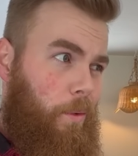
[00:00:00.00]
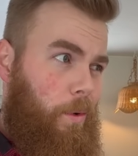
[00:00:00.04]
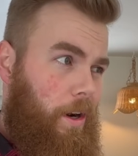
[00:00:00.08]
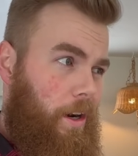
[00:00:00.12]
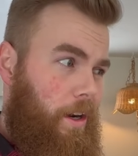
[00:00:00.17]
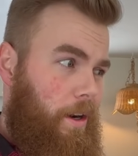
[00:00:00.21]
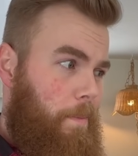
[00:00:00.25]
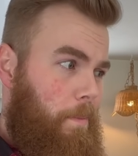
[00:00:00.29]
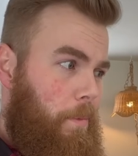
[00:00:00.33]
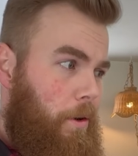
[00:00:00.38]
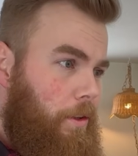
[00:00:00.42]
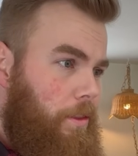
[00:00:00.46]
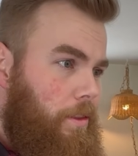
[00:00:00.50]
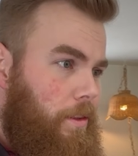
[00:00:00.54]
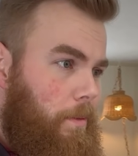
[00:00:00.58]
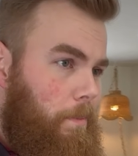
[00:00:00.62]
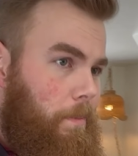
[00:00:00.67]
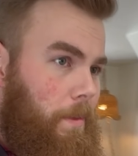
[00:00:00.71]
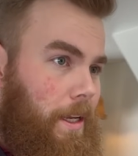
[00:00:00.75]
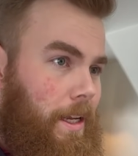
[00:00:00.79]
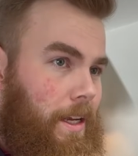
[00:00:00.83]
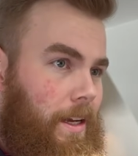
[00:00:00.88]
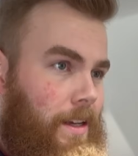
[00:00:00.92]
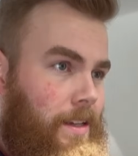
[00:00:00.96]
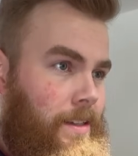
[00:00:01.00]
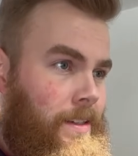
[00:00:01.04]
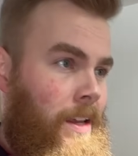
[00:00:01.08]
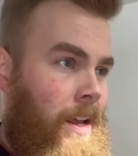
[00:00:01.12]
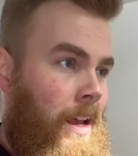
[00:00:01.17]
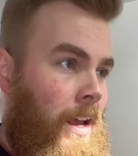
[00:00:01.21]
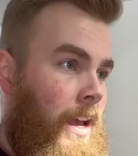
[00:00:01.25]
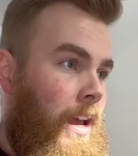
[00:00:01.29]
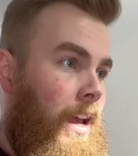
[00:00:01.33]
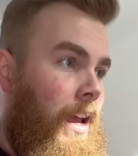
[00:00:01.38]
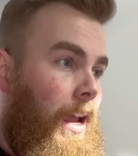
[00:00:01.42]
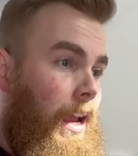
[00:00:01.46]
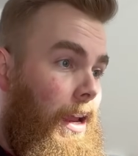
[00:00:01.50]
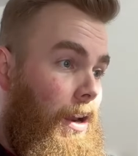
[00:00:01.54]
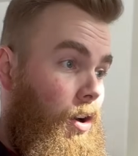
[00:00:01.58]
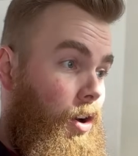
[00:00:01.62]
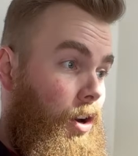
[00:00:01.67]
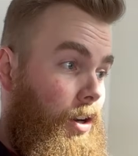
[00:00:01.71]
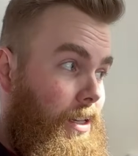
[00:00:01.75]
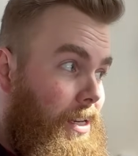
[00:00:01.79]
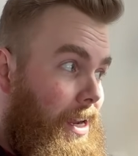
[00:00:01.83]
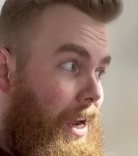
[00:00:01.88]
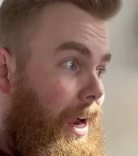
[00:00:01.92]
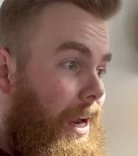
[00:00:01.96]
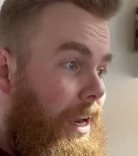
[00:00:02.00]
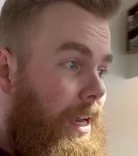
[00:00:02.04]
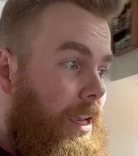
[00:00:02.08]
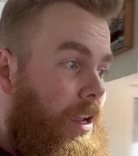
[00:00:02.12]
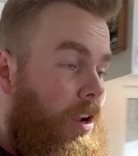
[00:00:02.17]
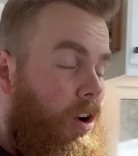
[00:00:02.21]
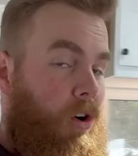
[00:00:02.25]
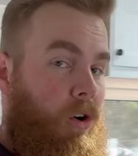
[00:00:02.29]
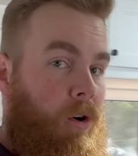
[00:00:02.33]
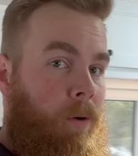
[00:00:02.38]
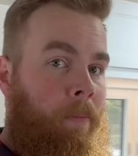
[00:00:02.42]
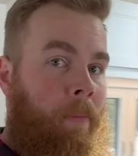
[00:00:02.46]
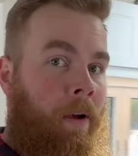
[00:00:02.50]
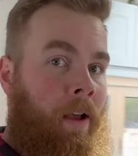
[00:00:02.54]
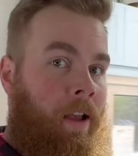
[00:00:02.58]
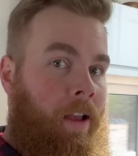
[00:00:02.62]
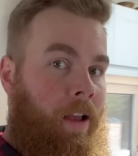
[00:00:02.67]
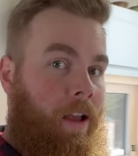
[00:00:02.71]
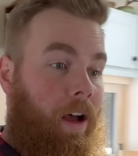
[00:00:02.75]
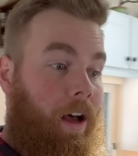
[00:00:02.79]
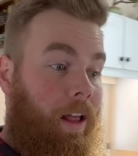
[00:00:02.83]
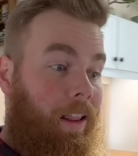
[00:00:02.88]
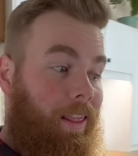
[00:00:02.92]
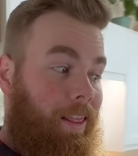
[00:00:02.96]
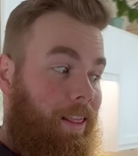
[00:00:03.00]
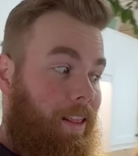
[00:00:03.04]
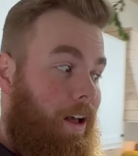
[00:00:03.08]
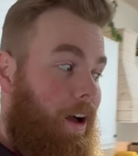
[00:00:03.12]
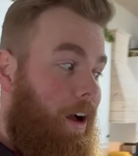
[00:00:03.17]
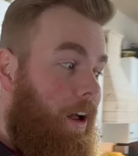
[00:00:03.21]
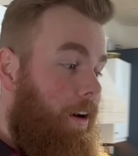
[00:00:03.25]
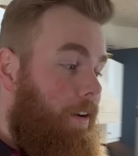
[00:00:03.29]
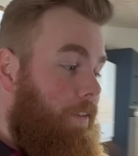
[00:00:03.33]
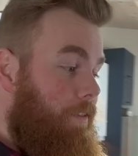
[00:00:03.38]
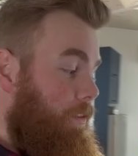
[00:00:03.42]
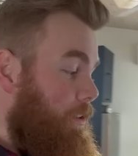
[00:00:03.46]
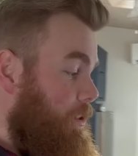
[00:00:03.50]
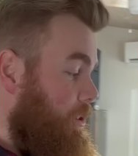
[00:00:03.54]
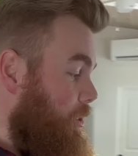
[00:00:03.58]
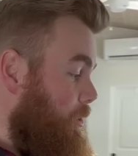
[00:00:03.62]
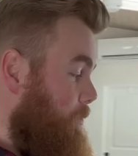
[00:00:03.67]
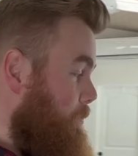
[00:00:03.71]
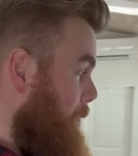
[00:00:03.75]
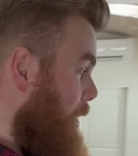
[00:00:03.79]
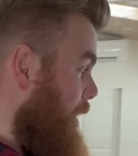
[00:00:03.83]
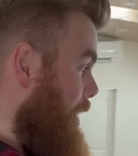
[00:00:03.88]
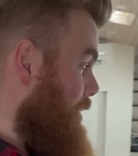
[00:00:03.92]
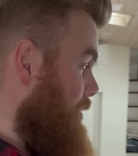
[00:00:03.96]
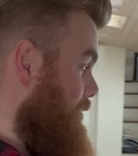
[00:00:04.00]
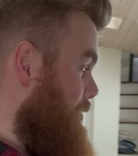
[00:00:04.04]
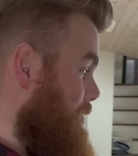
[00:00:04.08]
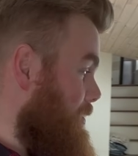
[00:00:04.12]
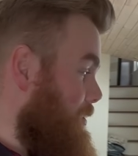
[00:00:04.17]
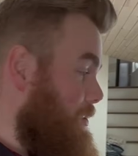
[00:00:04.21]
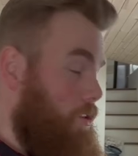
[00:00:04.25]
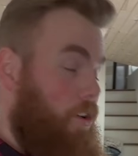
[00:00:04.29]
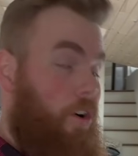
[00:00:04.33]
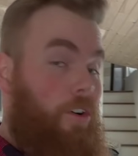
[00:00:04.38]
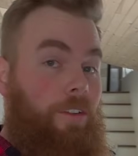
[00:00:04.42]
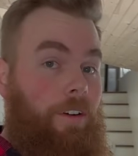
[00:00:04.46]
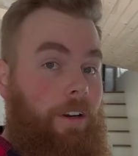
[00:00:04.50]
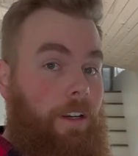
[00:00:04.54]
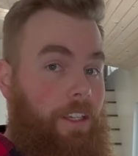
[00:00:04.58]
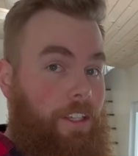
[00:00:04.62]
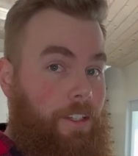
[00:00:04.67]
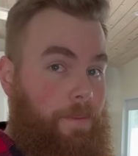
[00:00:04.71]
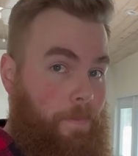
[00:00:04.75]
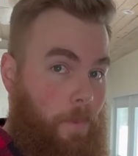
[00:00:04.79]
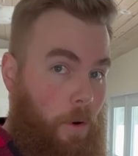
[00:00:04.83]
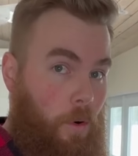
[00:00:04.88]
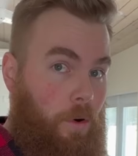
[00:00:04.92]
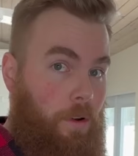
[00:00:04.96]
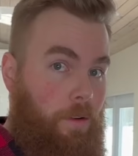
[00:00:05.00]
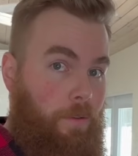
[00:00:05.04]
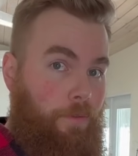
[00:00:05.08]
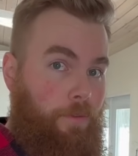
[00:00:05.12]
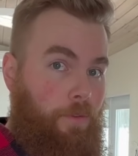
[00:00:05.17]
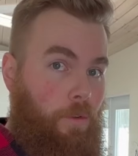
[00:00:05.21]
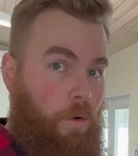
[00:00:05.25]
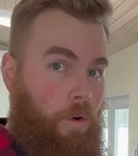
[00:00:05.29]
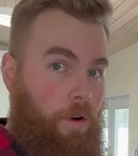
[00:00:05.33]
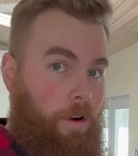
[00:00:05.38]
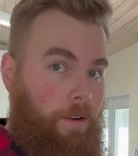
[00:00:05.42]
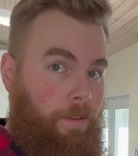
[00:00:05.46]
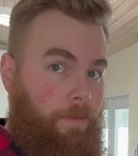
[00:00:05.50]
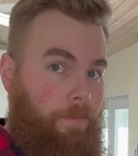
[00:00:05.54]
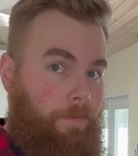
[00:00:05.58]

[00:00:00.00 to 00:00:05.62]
we're gonna put them because in our tiny home, a lot of the space is already spoken for.